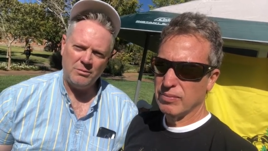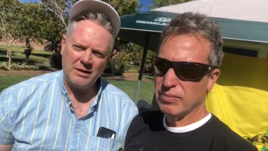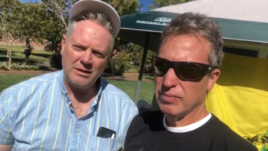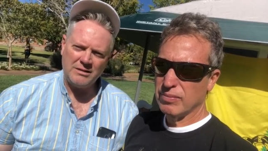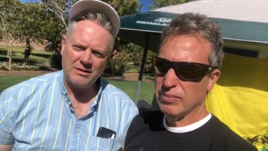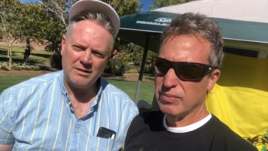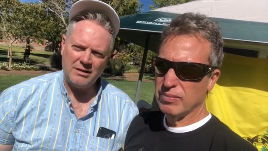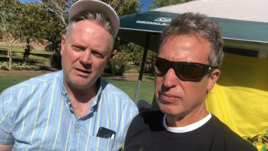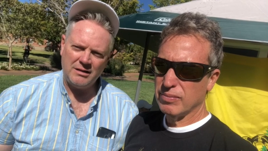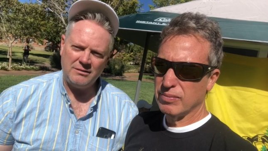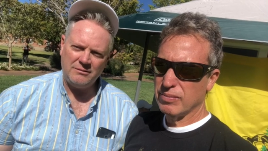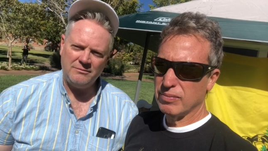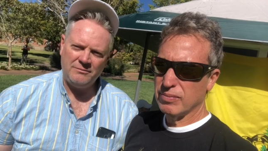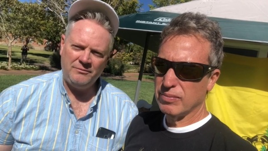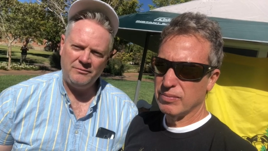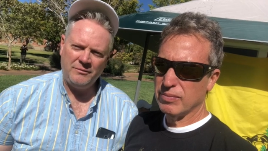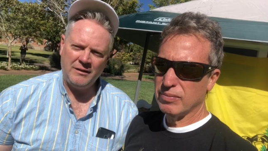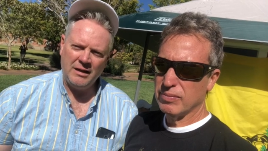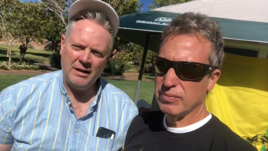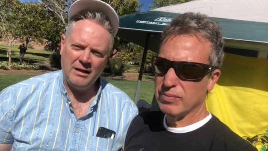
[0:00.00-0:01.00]

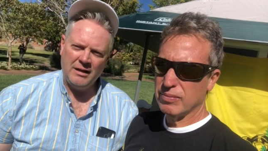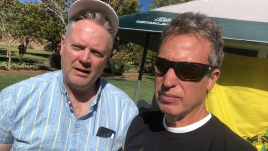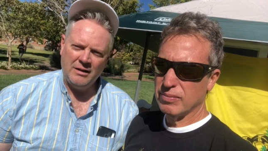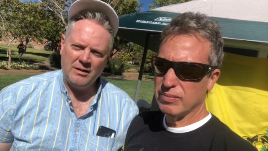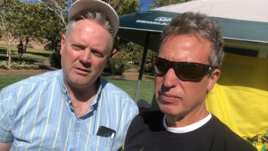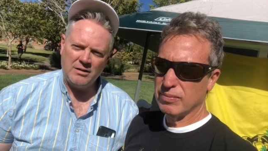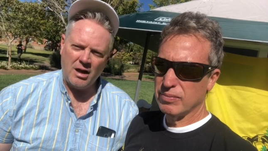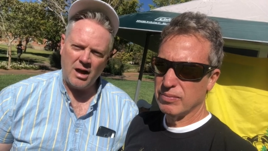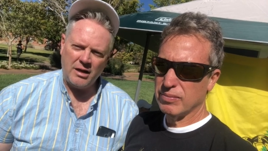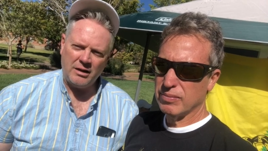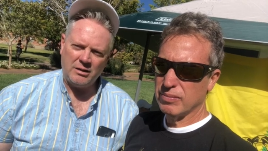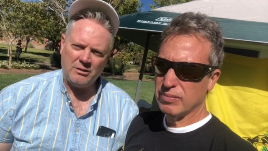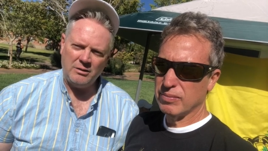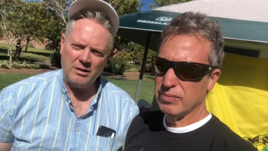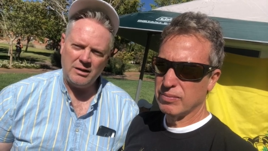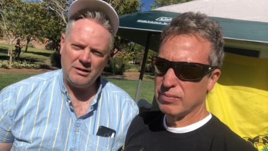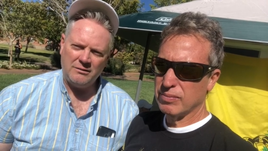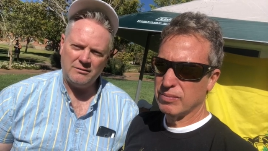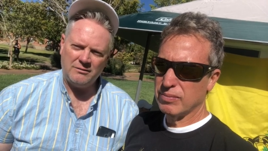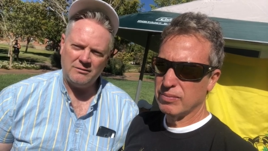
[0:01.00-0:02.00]
Speaker 1: Tonaquint, downtown
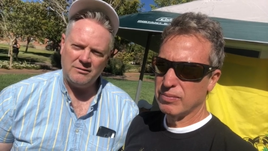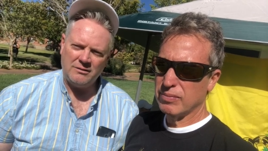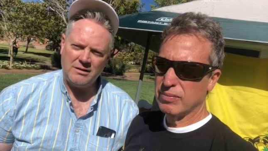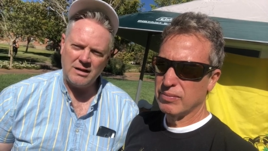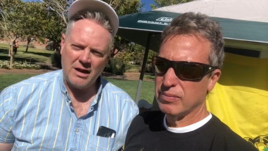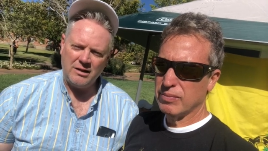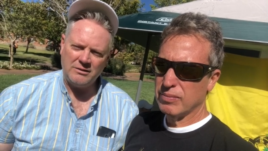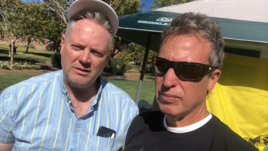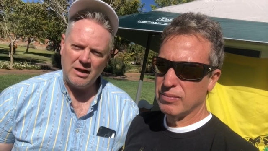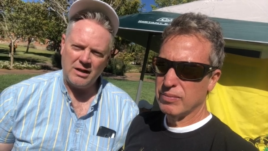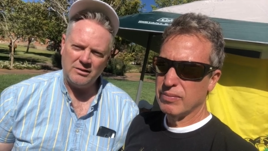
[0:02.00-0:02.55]
St. George,